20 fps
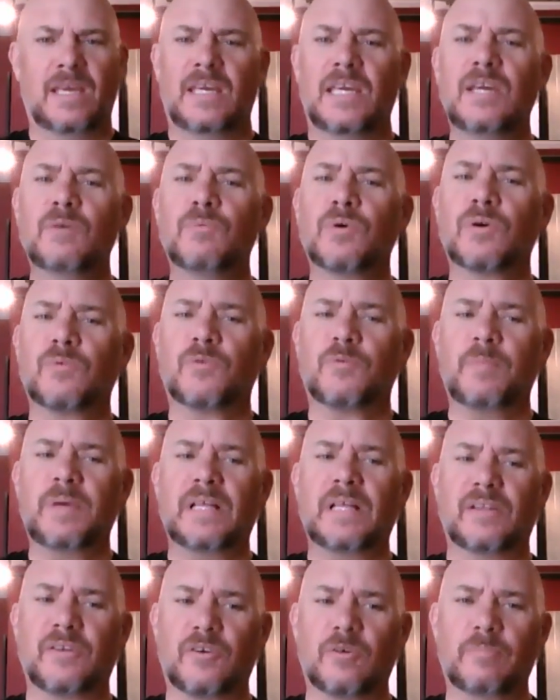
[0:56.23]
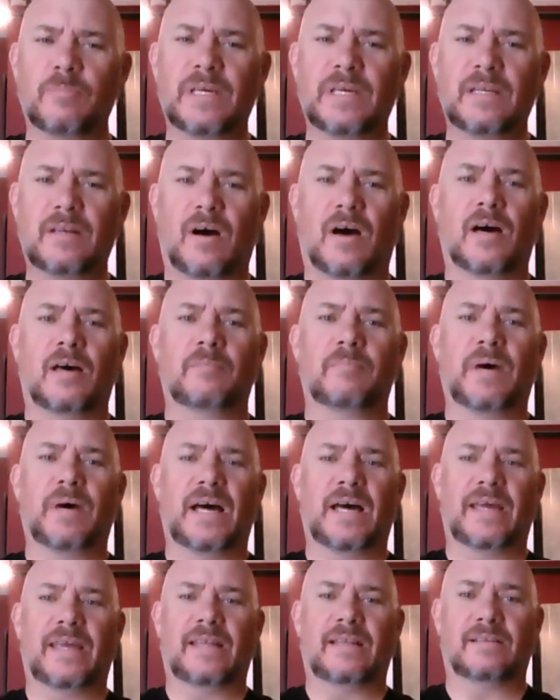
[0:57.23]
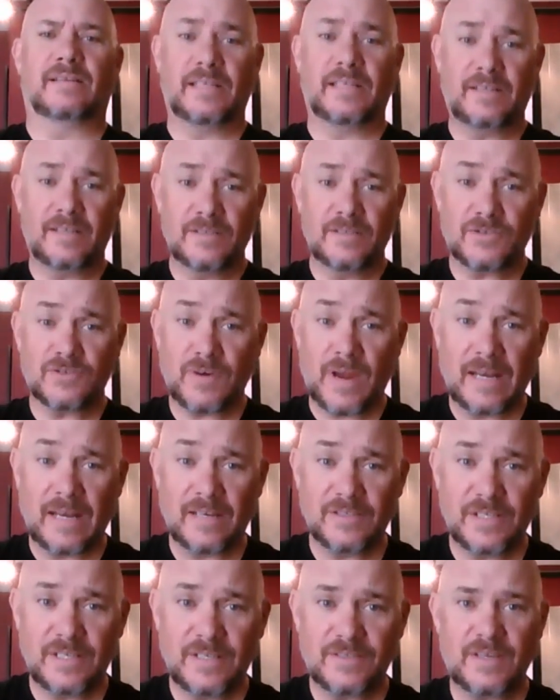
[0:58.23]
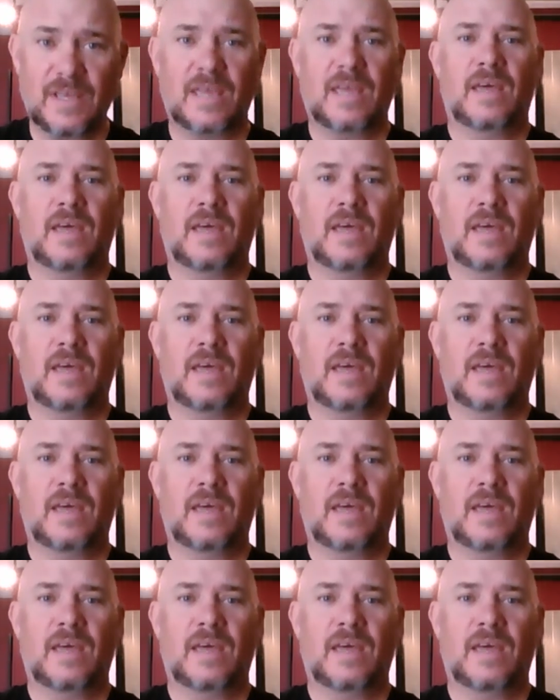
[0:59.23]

He worked with me a little bit on my LinkedIn strategies.